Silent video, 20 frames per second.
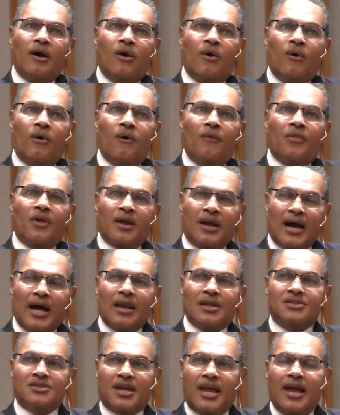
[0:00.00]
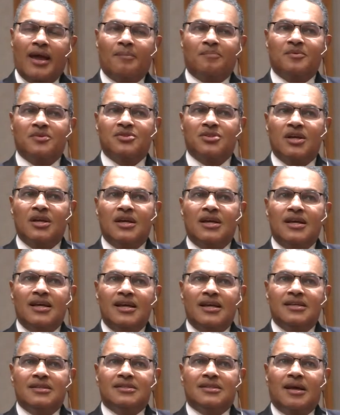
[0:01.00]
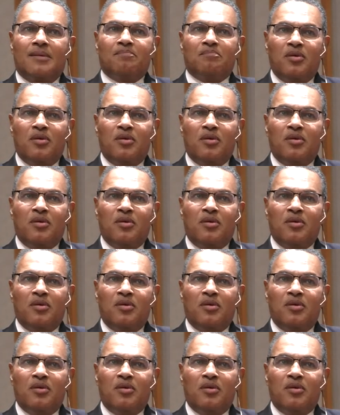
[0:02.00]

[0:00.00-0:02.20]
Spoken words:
on the college campus is that